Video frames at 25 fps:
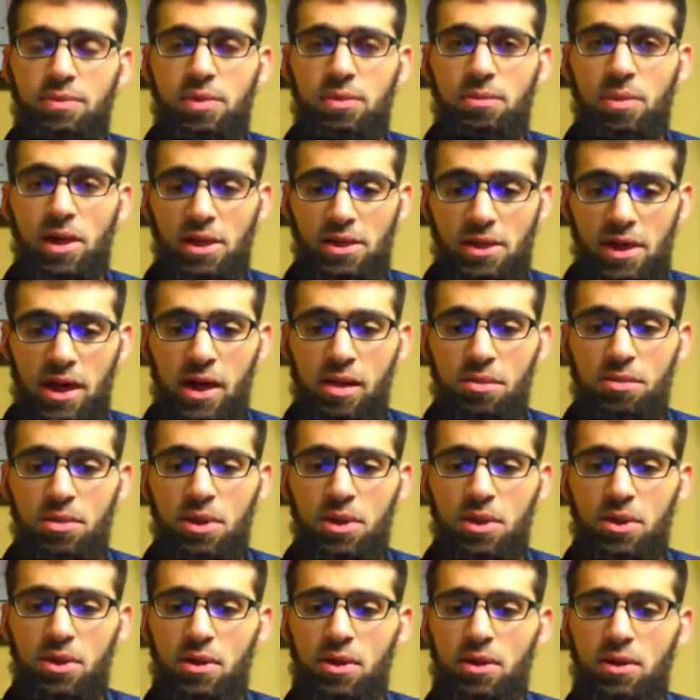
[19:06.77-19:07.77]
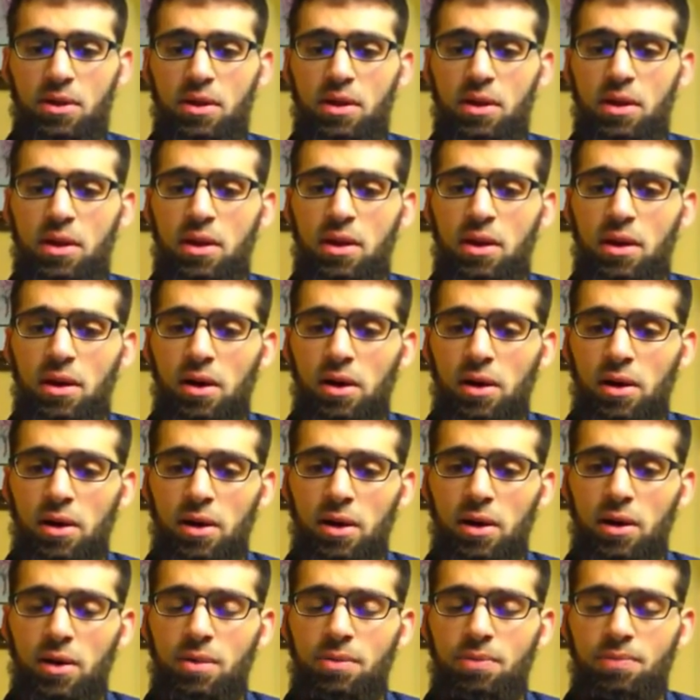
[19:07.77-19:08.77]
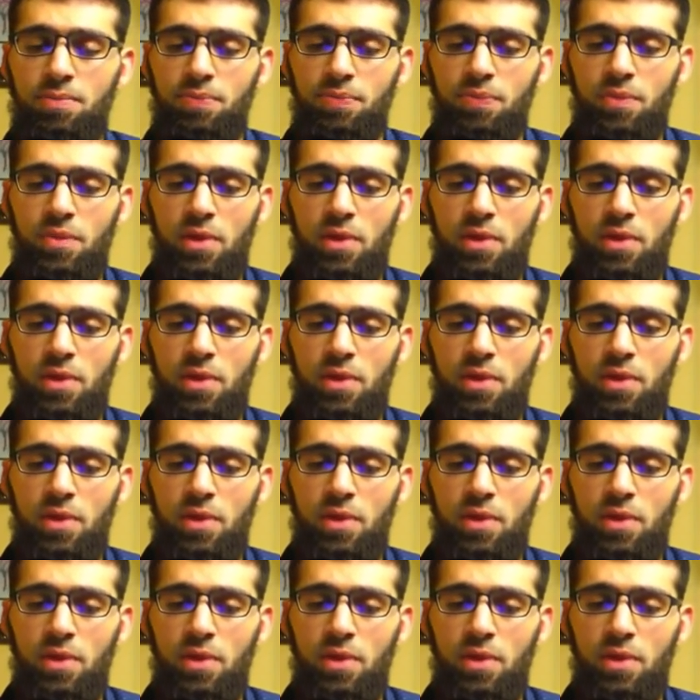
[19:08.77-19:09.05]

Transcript: in my time here are,